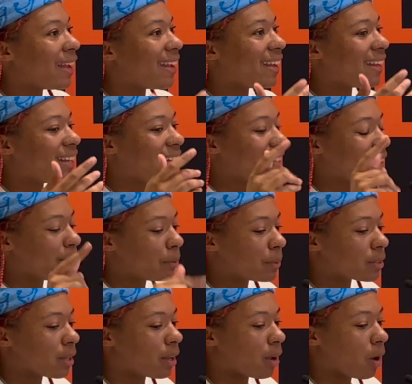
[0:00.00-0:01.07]
And he
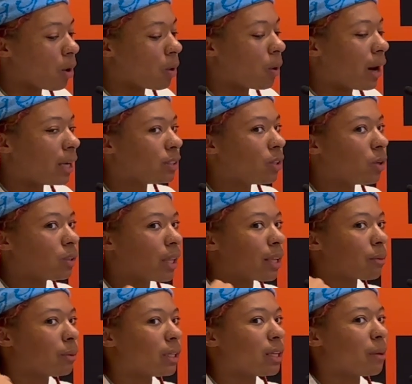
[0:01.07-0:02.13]
was like, "Oh, I know.
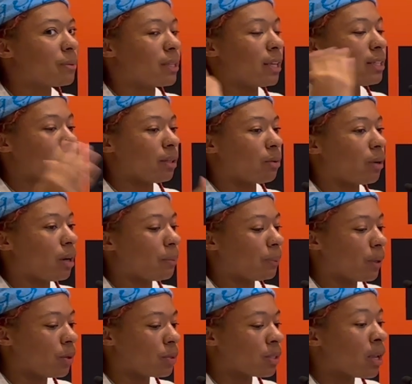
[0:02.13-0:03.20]
Like when it comes to Instagram
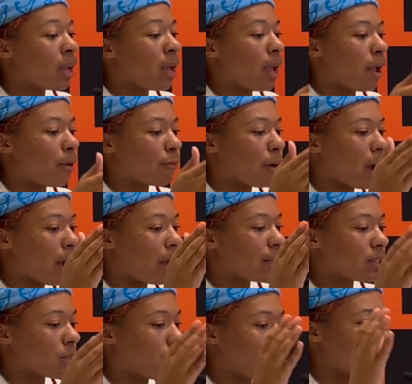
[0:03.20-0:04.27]
posts, if I
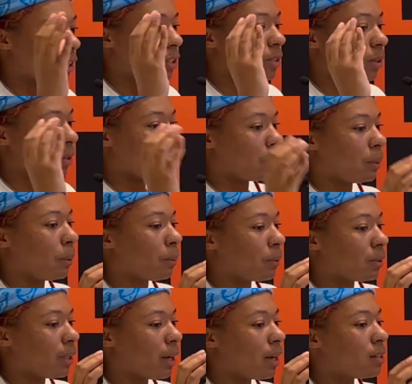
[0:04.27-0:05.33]
target certain people
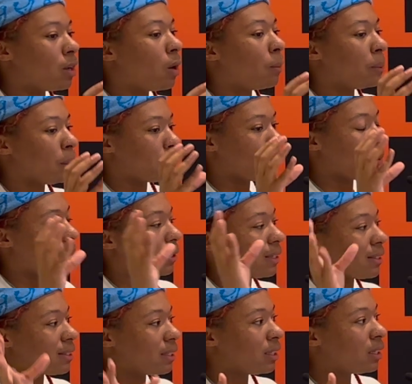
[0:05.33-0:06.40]
that I know people want to
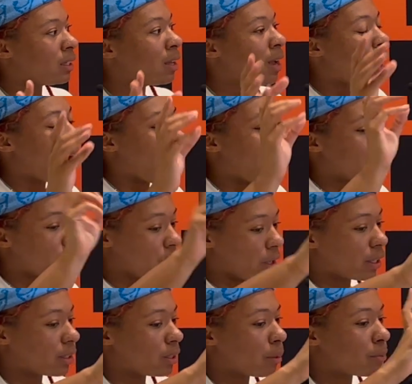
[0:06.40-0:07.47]
see, I
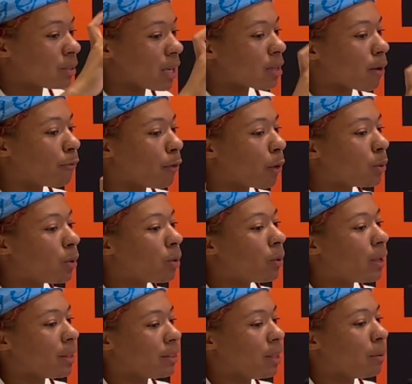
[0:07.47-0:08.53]
target them, take a photo,
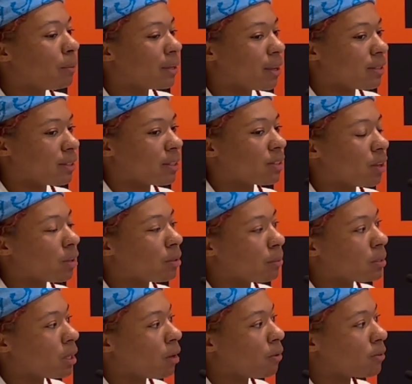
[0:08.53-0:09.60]
and then because they saw
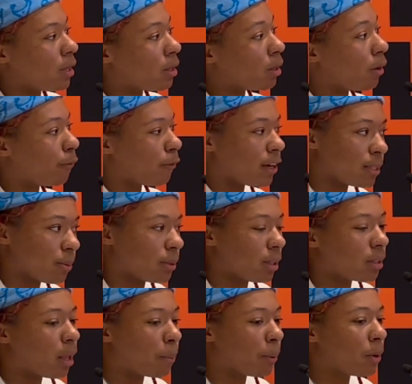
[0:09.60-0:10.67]
themselves and their friends
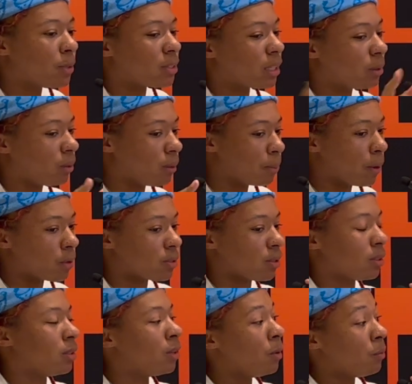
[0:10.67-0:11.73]
within that post, they repost
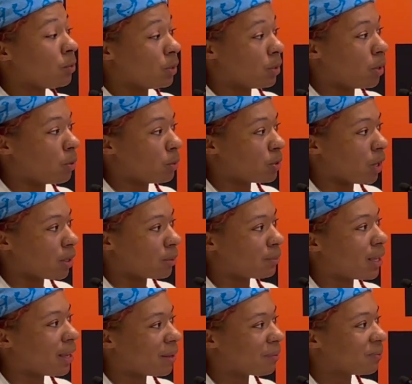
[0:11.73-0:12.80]
it. You know who taught him
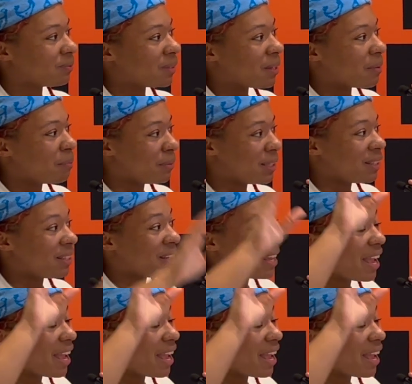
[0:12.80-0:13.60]
that? Me.